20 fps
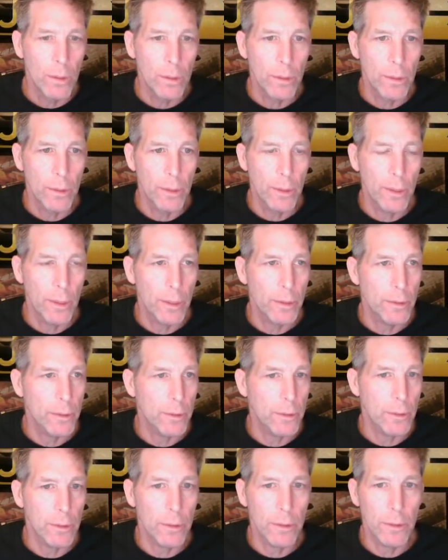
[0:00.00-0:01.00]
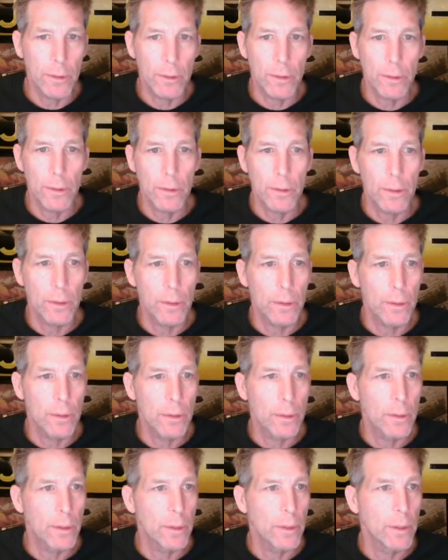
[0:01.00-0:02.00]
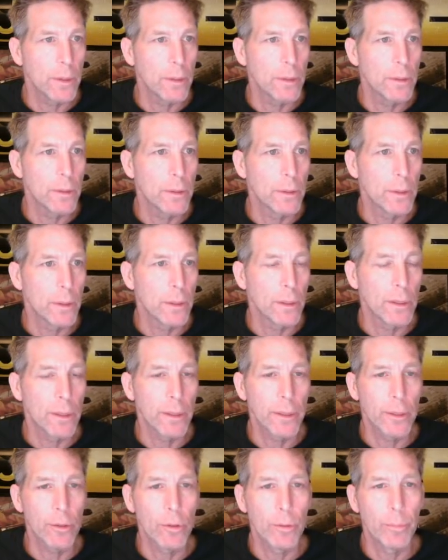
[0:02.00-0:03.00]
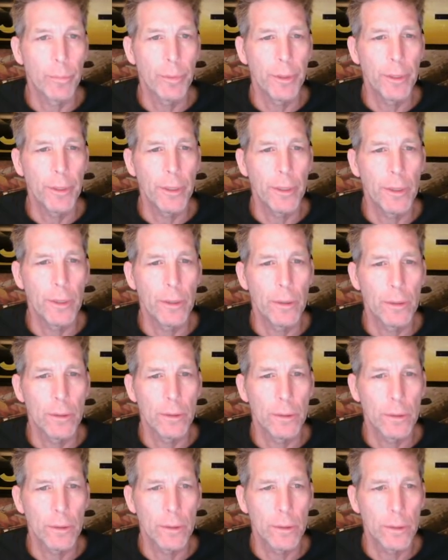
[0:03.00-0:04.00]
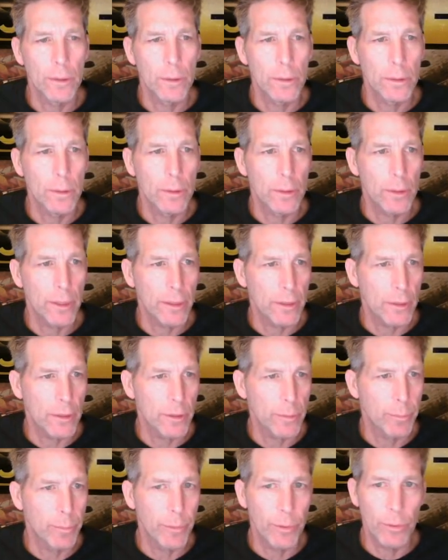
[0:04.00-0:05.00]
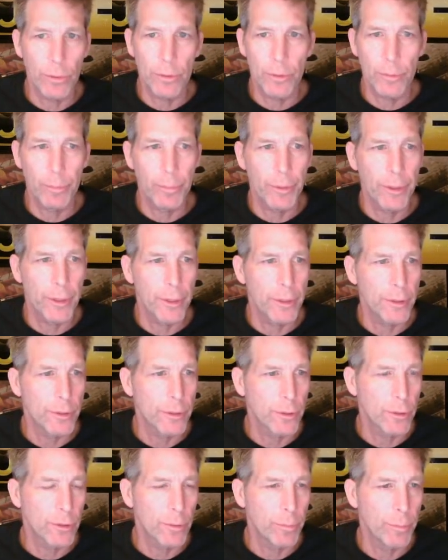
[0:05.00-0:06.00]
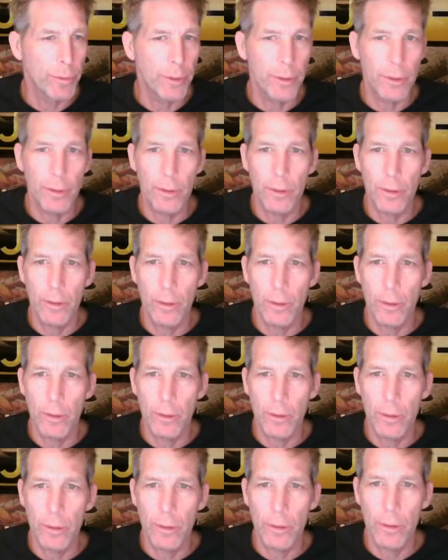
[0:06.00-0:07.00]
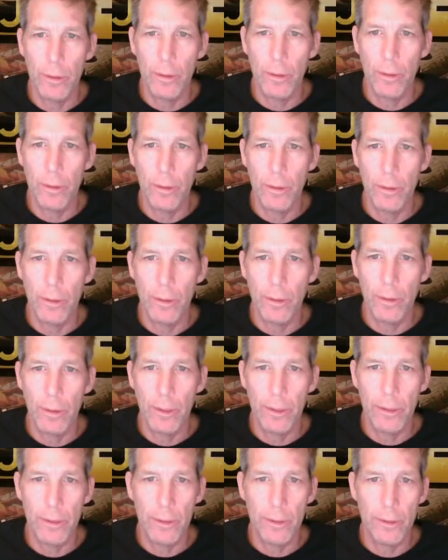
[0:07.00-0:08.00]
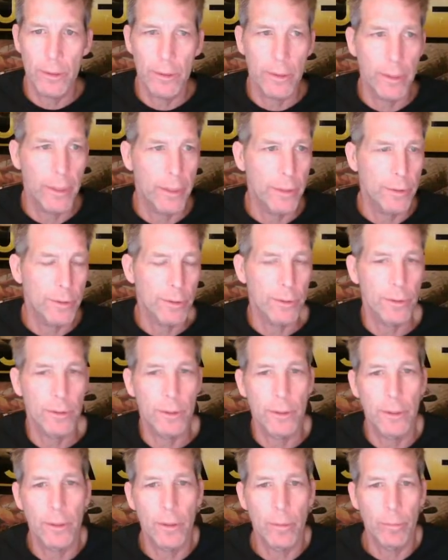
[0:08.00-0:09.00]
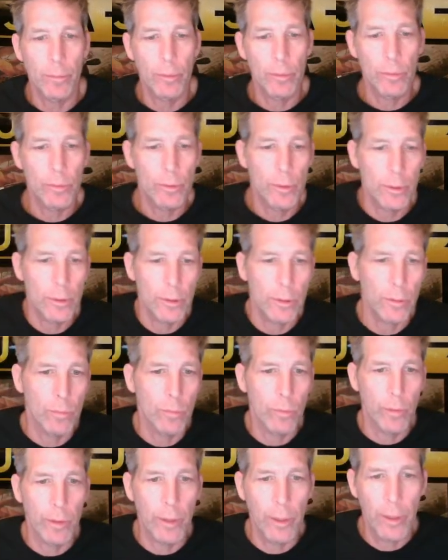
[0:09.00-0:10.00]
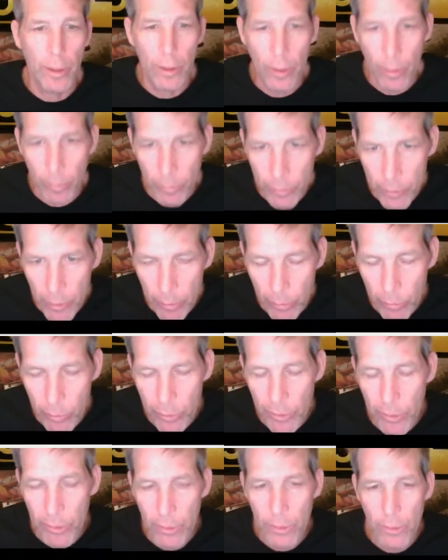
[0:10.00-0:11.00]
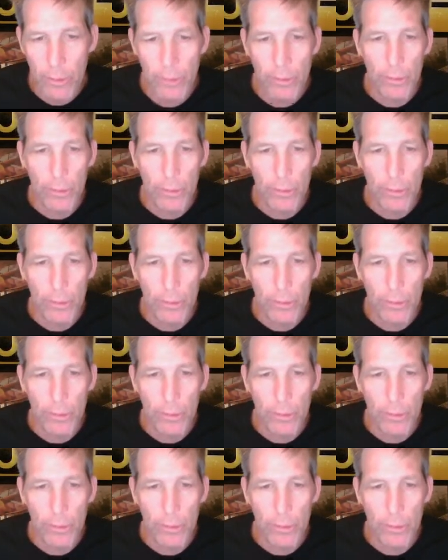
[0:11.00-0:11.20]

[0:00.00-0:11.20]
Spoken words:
This is it could be like this builds page could be like this cancer thing almost, where it comes up with a